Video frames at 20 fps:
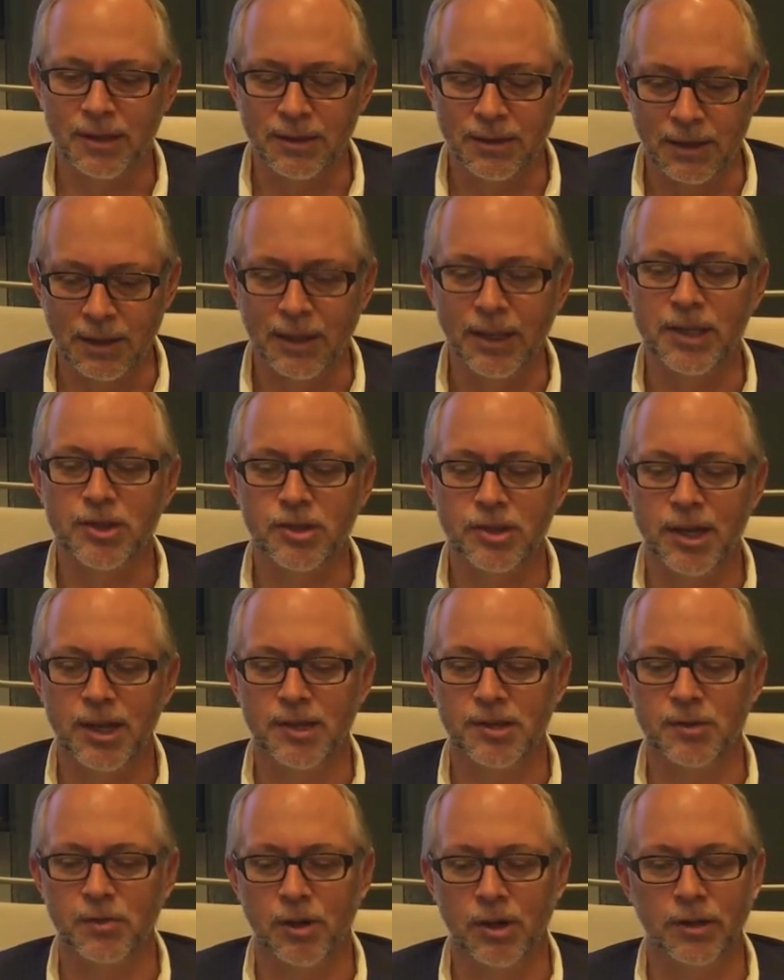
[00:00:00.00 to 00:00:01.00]
the leach
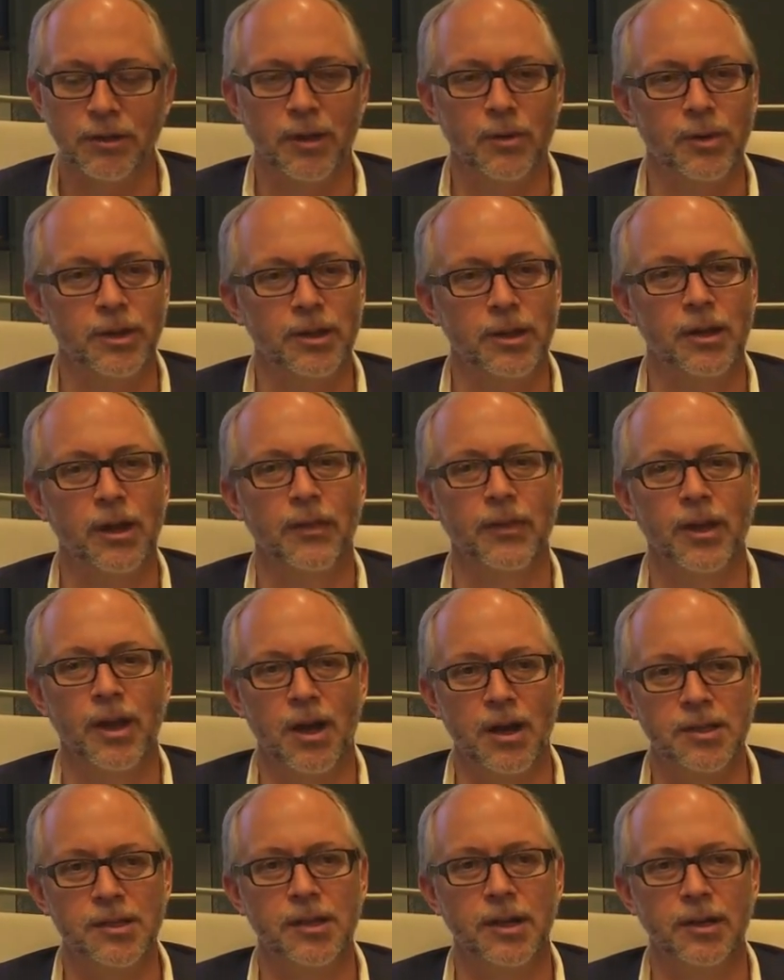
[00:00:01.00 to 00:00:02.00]
test work that we did on the
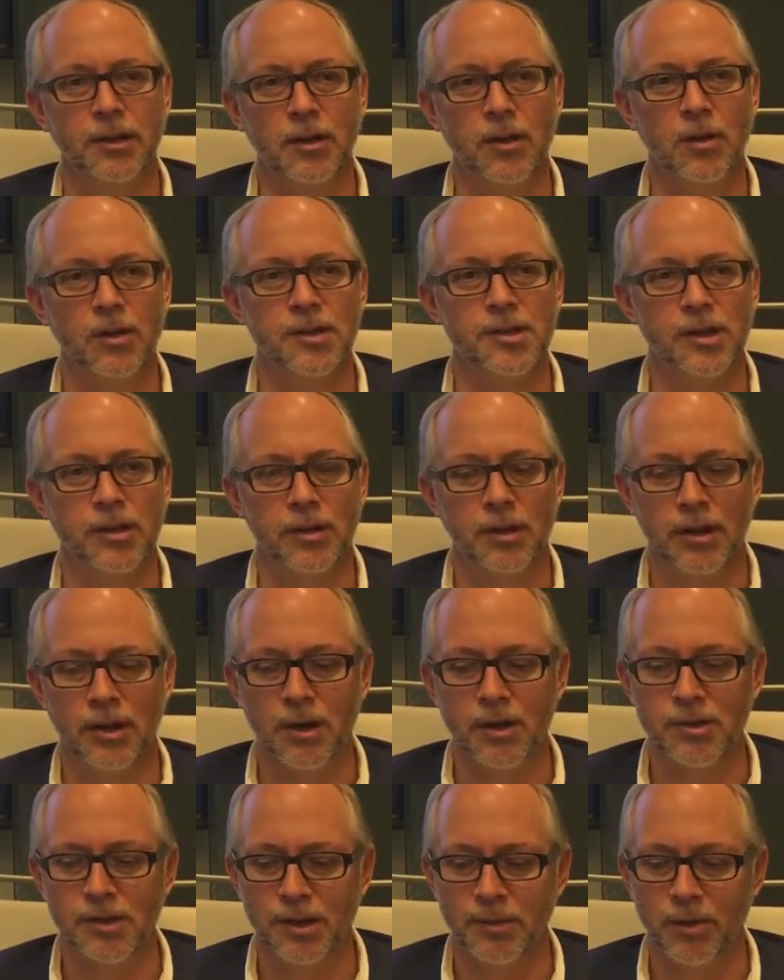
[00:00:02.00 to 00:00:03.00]
oxide gold zone at
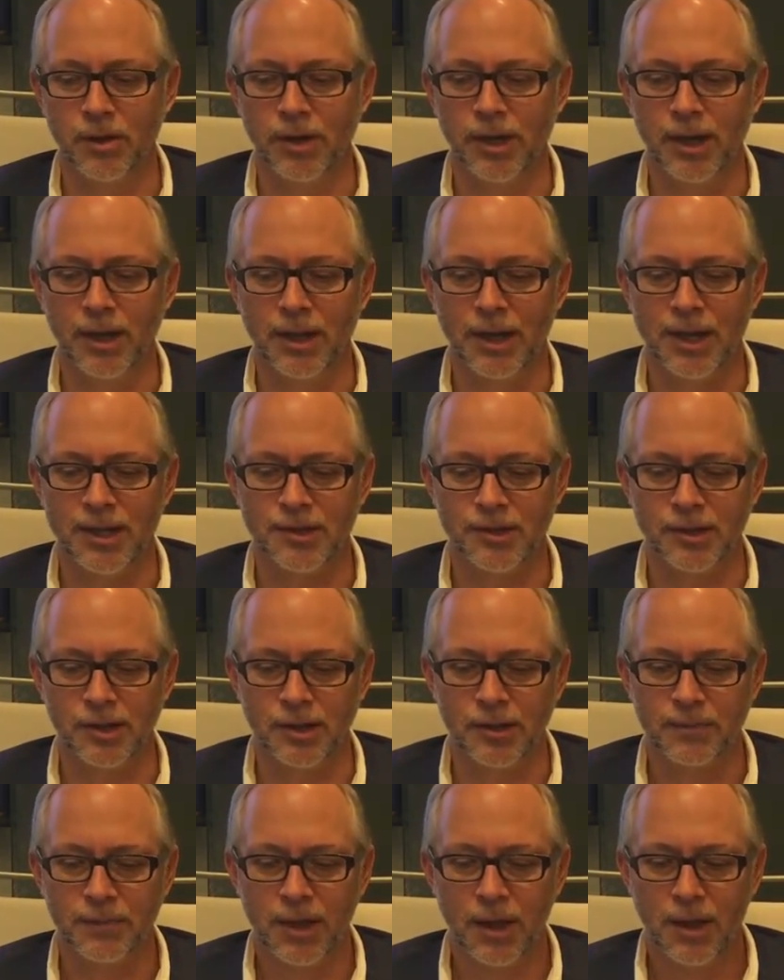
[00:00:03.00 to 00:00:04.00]
Jose Maria last
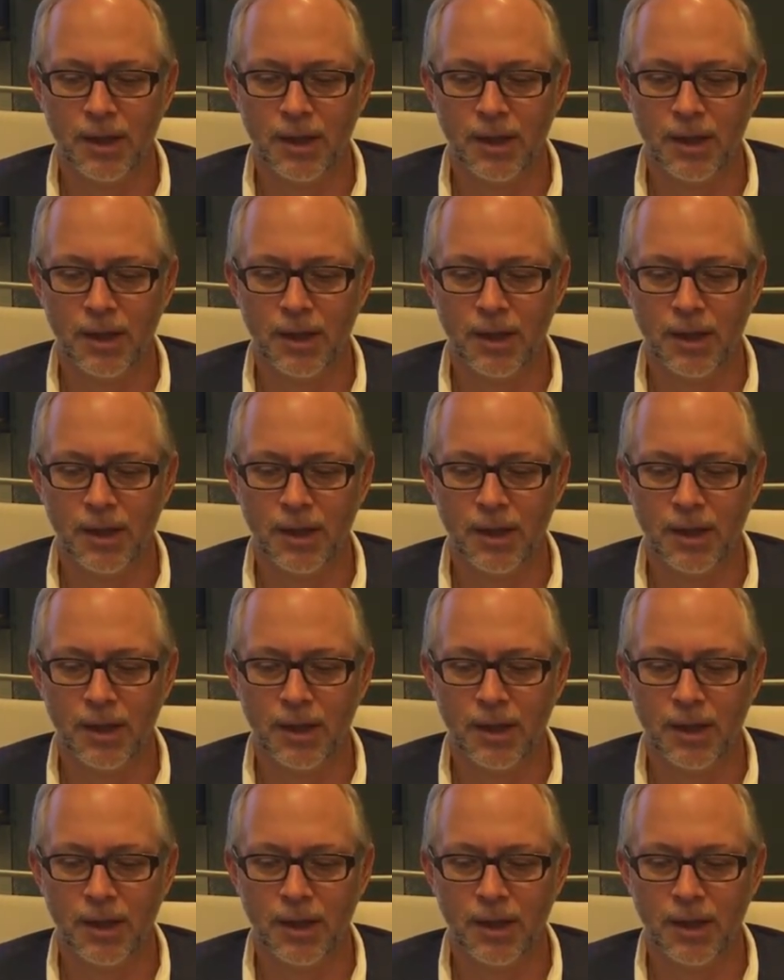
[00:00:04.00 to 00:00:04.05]
year.